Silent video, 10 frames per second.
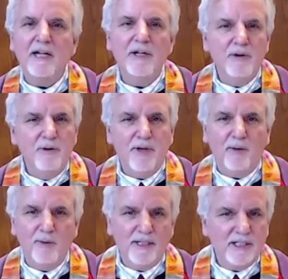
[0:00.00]
And I
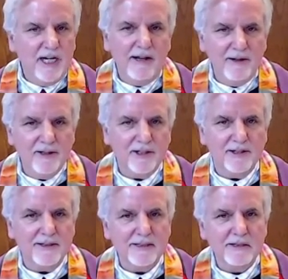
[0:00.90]
knew there would be
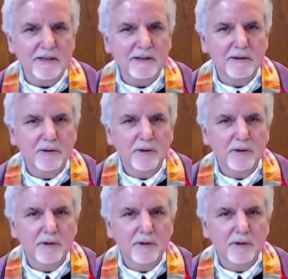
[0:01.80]
challenges.